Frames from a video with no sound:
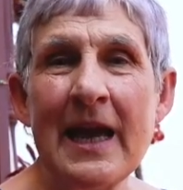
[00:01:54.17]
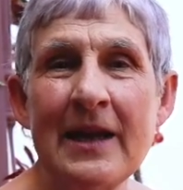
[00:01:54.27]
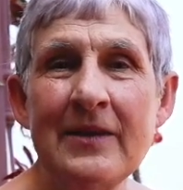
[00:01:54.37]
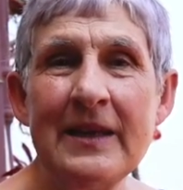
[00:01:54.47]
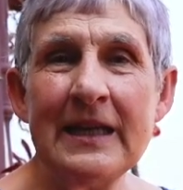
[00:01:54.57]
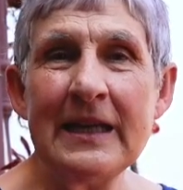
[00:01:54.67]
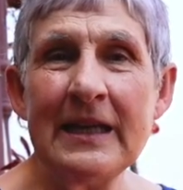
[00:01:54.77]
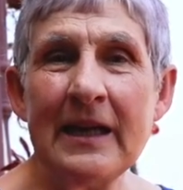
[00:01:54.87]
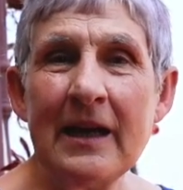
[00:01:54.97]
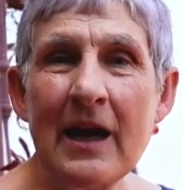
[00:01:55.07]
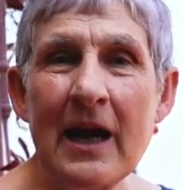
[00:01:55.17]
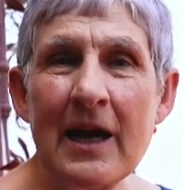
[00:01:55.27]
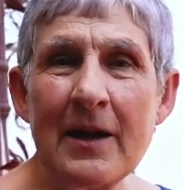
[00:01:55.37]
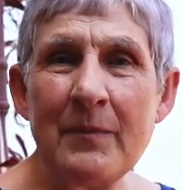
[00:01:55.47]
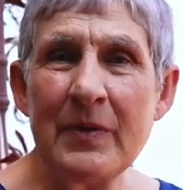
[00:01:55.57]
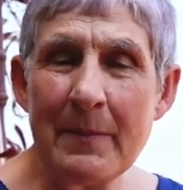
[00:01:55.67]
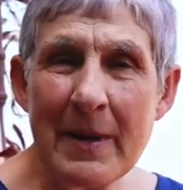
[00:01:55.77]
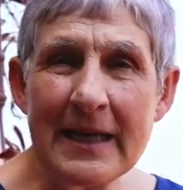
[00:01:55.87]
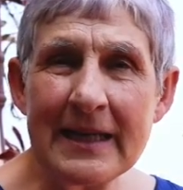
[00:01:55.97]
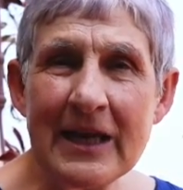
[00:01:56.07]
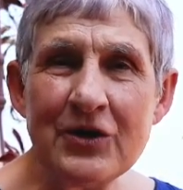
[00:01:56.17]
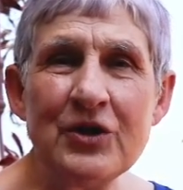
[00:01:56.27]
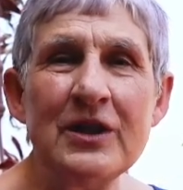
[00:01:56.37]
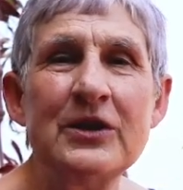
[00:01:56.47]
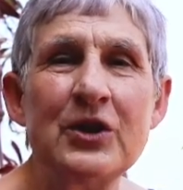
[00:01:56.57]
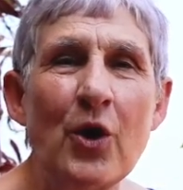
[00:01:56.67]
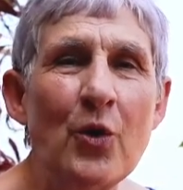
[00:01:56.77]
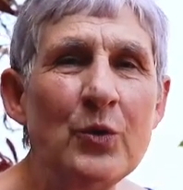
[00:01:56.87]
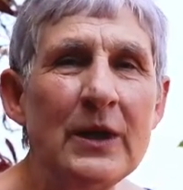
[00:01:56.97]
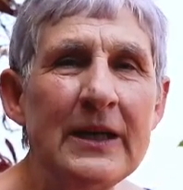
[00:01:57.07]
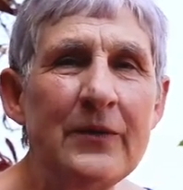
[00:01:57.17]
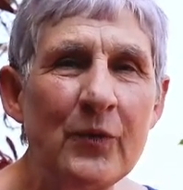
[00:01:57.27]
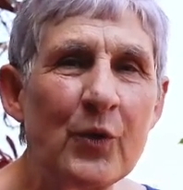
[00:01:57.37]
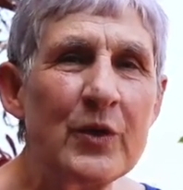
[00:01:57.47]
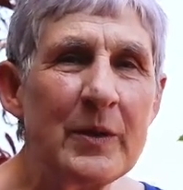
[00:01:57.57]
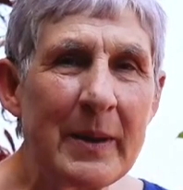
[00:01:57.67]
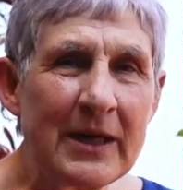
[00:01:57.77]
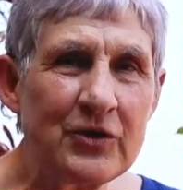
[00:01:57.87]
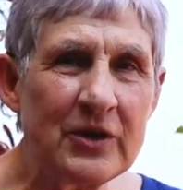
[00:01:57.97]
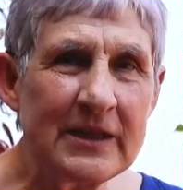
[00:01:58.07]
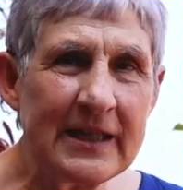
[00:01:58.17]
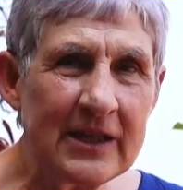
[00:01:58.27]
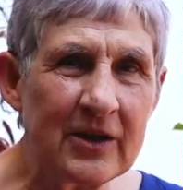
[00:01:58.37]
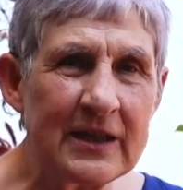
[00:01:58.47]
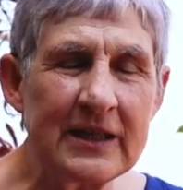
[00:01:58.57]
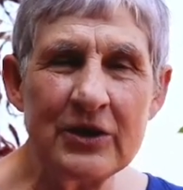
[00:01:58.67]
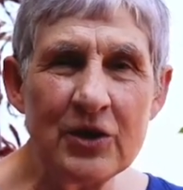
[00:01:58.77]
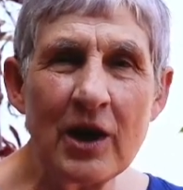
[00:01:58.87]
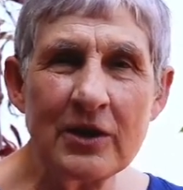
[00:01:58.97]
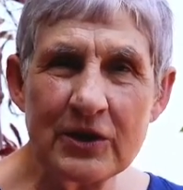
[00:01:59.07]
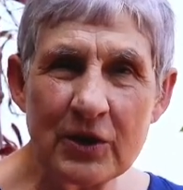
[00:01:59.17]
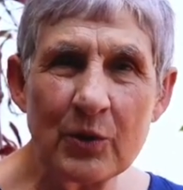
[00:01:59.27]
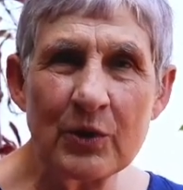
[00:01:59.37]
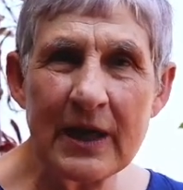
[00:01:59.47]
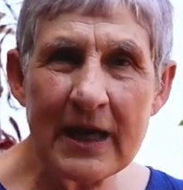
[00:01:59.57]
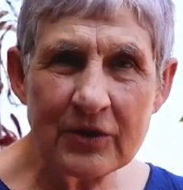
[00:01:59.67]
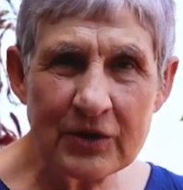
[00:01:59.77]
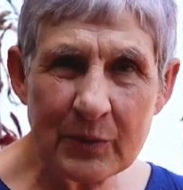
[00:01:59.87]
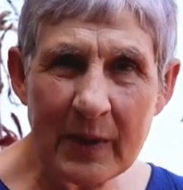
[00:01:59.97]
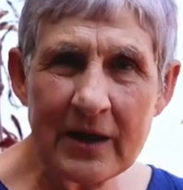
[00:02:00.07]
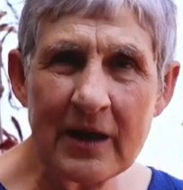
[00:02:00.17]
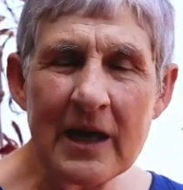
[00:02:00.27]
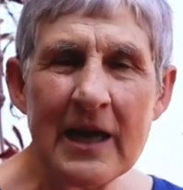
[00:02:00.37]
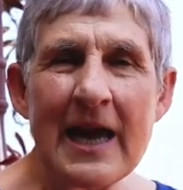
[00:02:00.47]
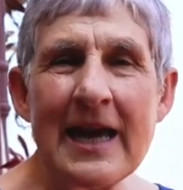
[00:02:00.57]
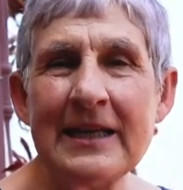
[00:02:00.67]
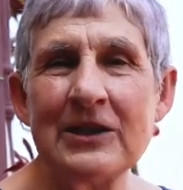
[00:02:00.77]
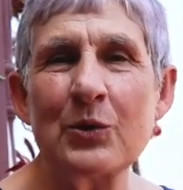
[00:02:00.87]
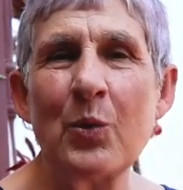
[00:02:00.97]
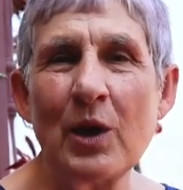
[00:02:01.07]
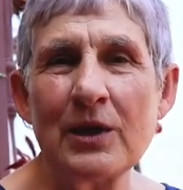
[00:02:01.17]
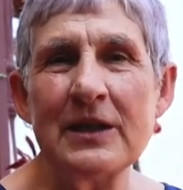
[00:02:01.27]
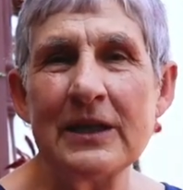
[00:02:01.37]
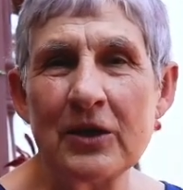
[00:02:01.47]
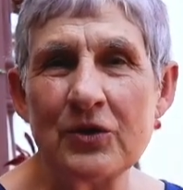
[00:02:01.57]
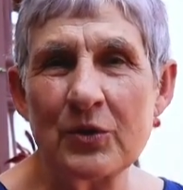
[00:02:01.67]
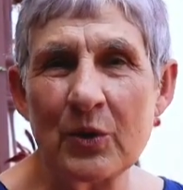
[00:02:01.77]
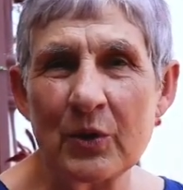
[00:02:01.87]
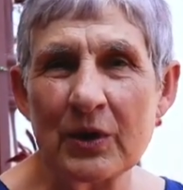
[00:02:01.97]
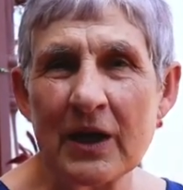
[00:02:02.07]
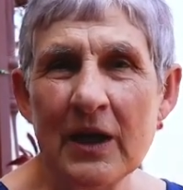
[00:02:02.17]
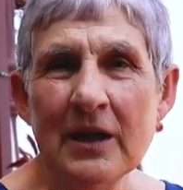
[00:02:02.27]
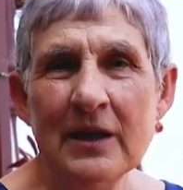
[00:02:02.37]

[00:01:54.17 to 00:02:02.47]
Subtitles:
And the medication is only for the patients here. It is not sold elsewhere, and it's quality controlled.